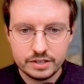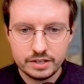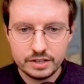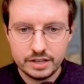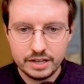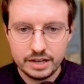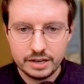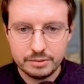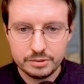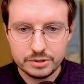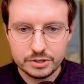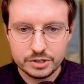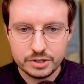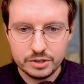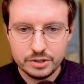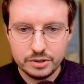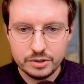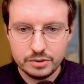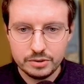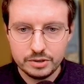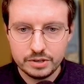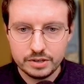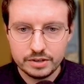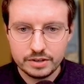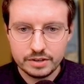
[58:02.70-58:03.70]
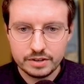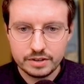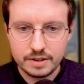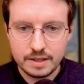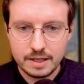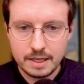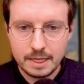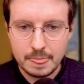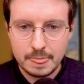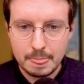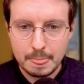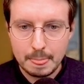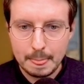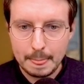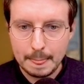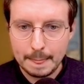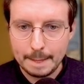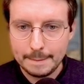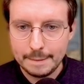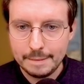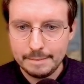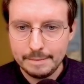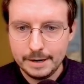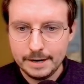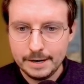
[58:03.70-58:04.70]
language code,
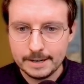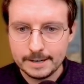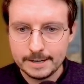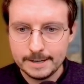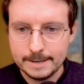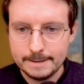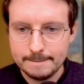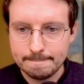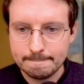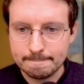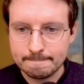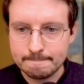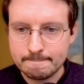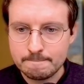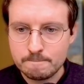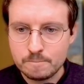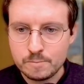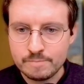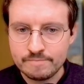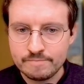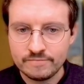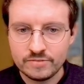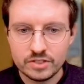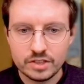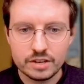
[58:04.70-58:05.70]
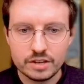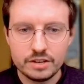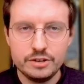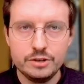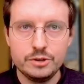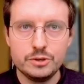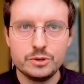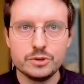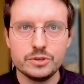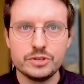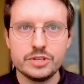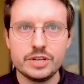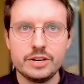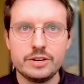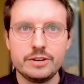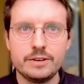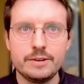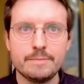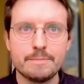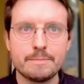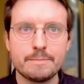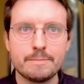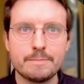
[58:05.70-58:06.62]
American, neutral gender.